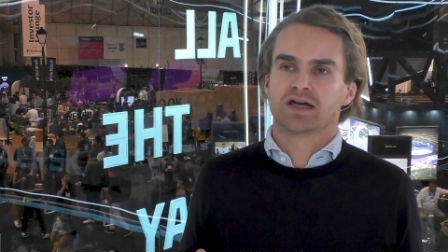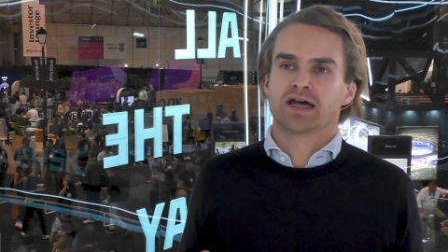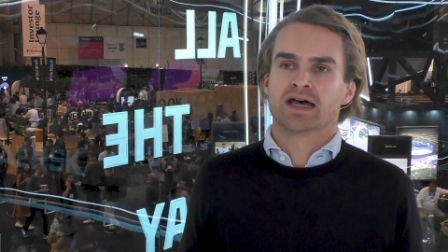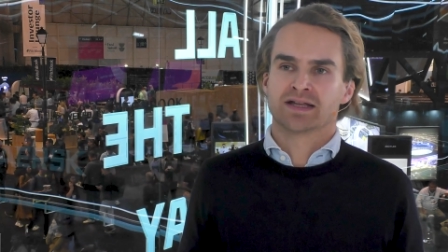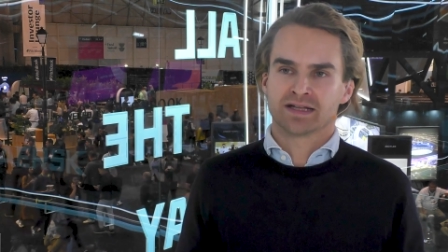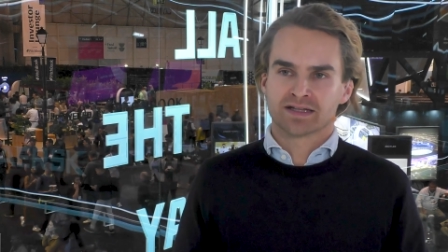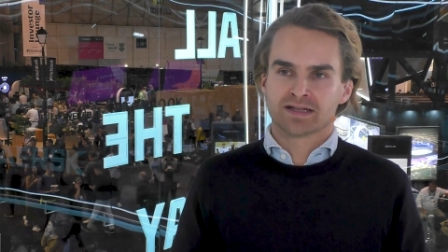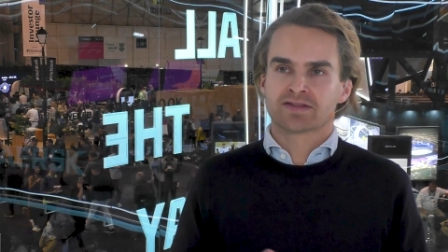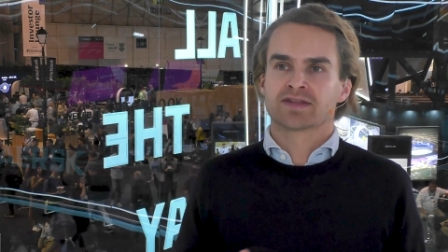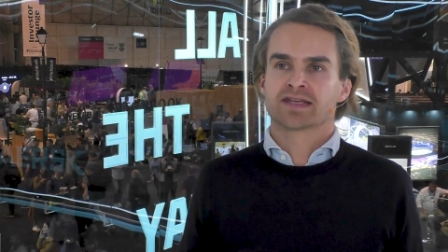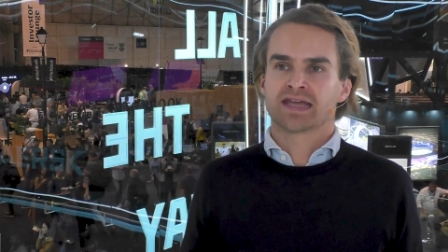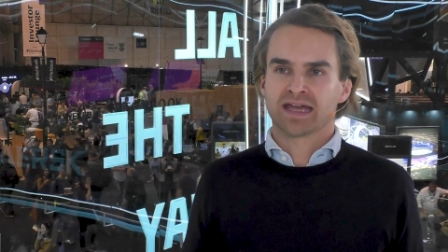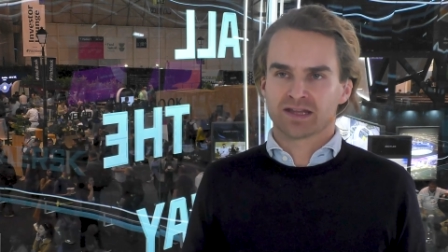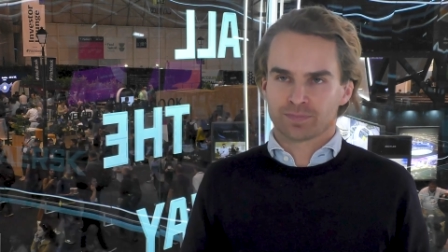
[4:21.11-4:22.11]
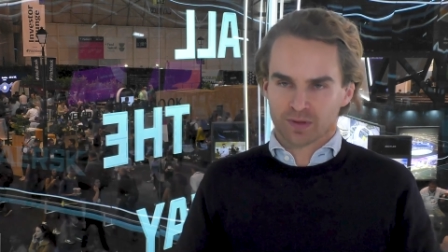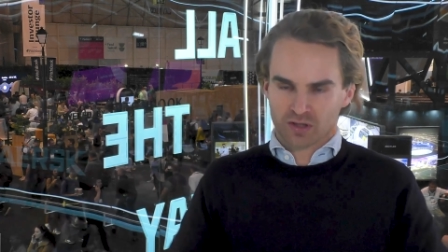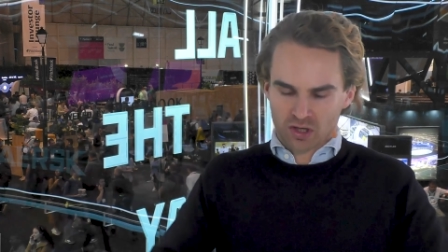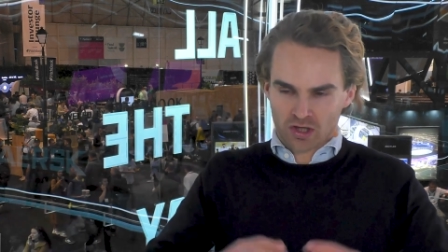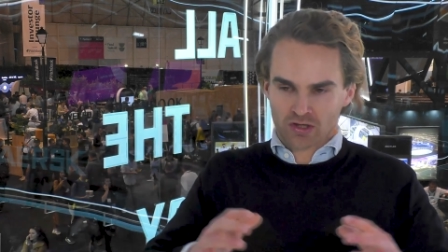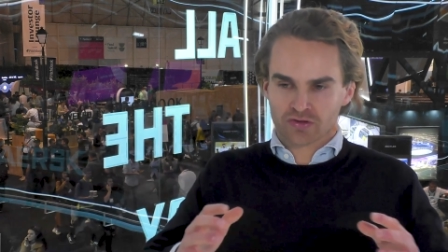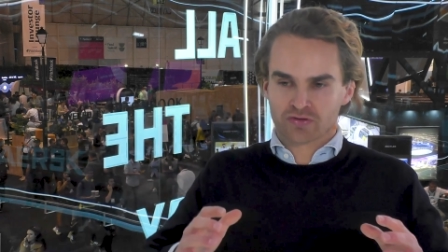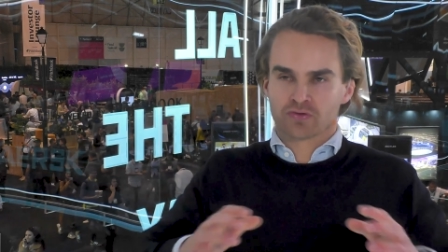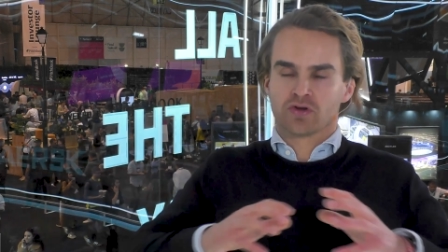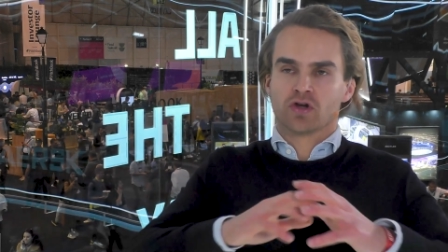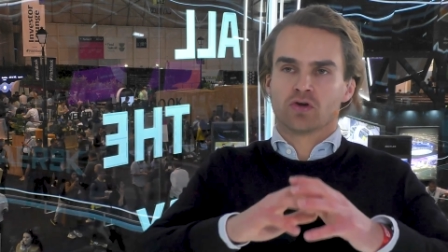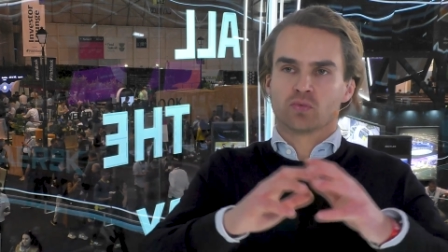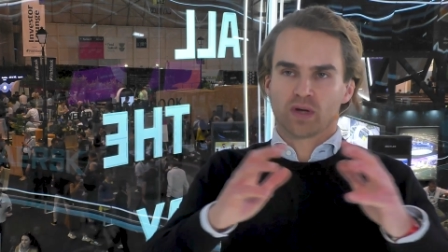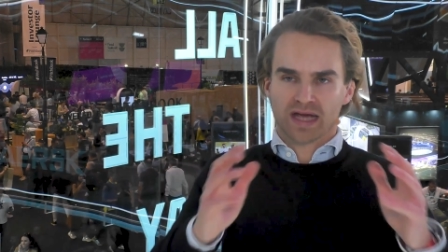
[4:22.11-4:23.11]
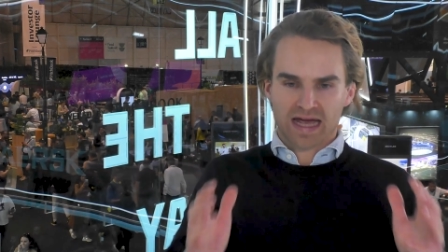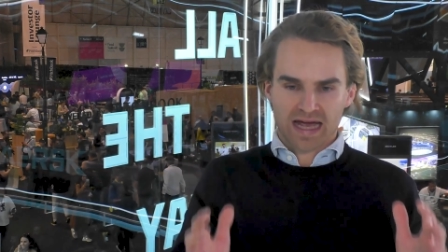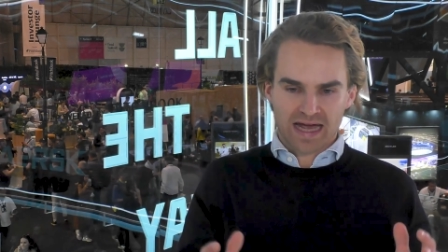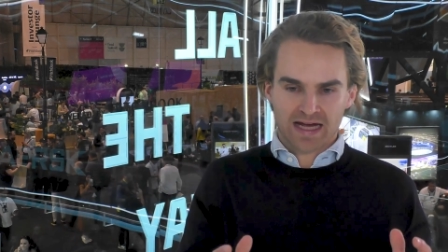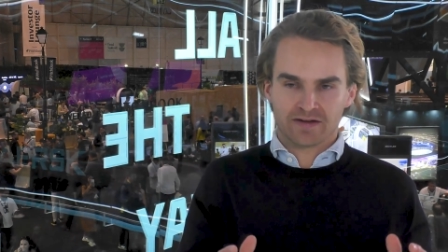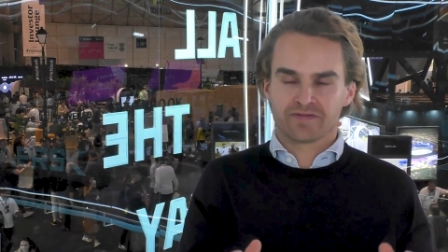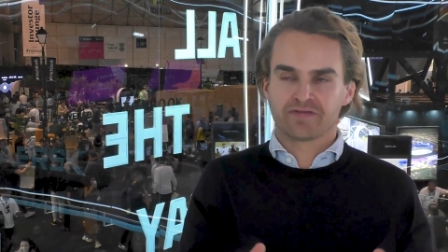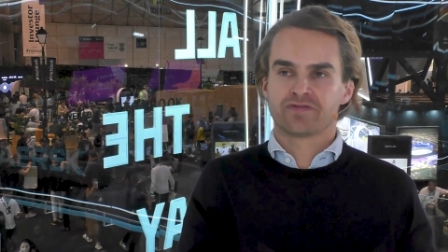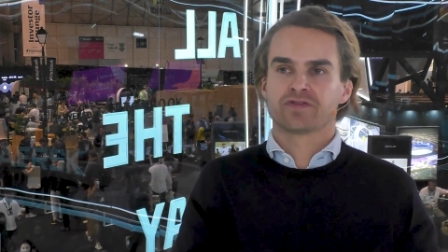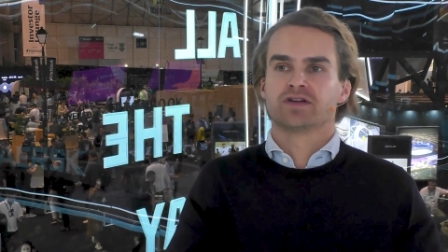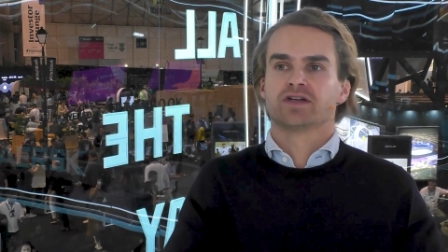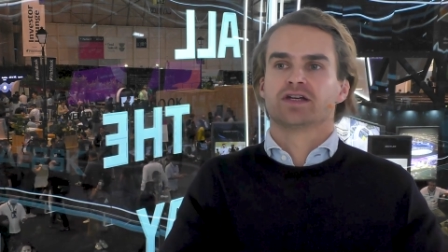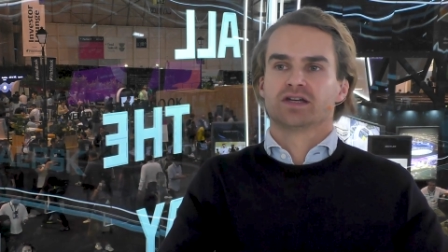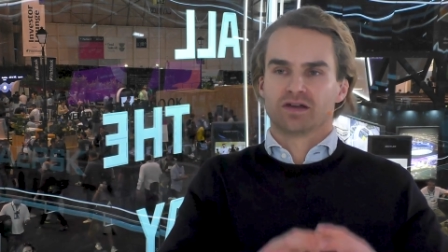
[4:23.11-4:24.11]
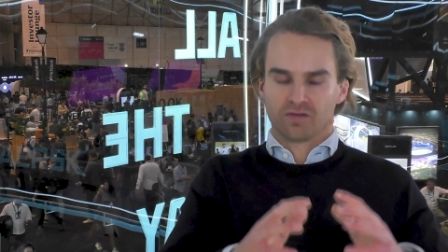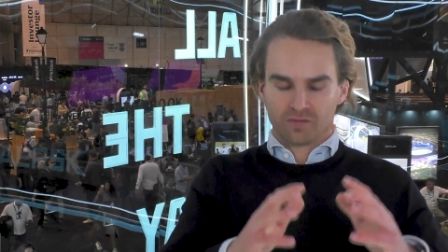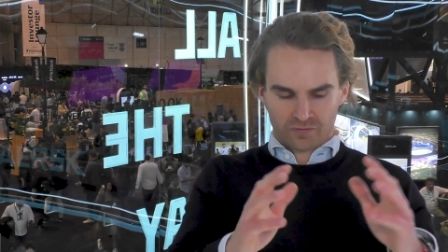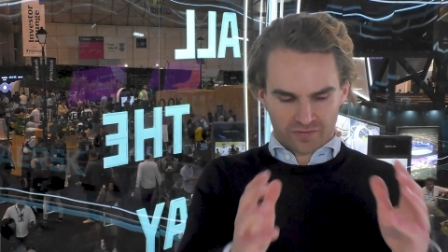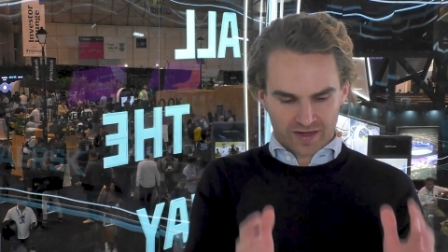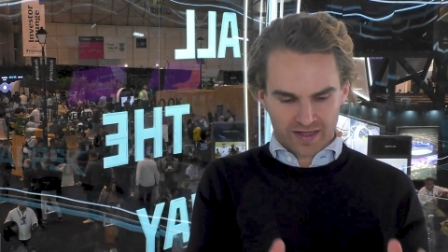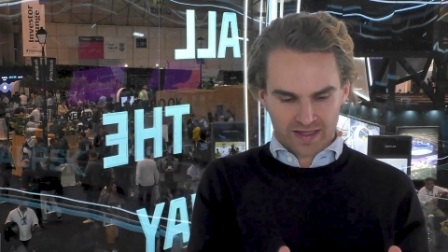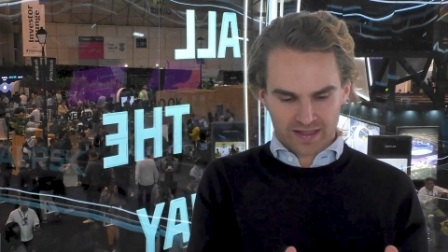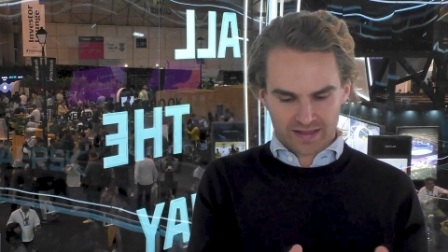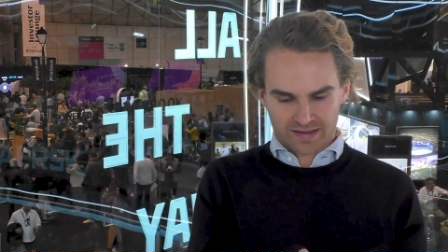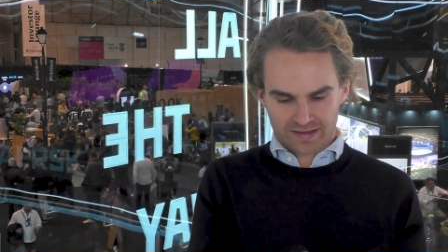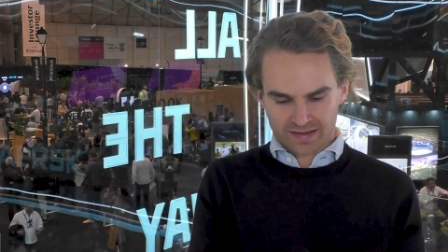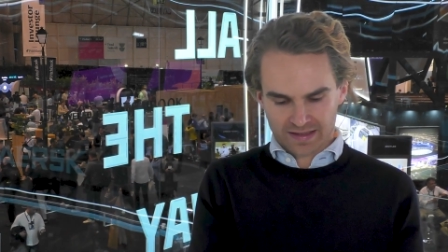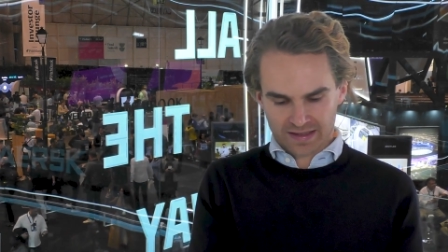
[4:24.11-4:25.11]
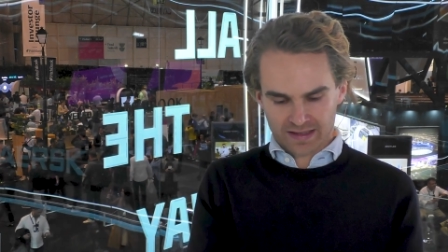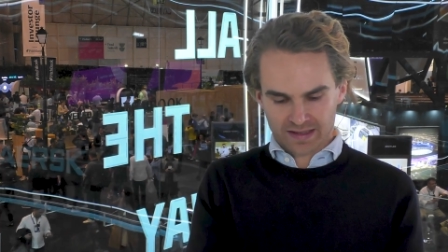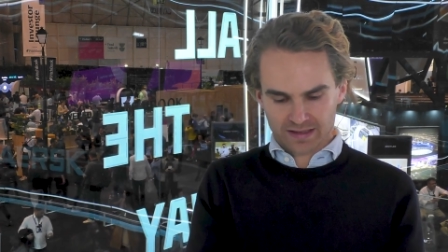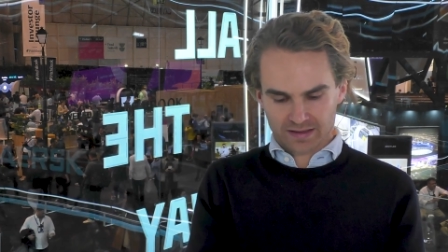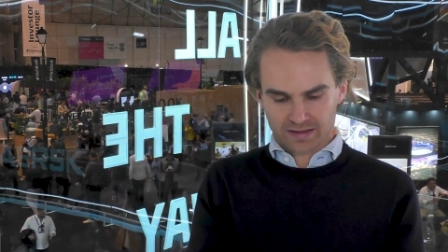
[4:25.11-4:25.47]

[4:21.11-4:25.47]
And that is the case because we have very, let's say,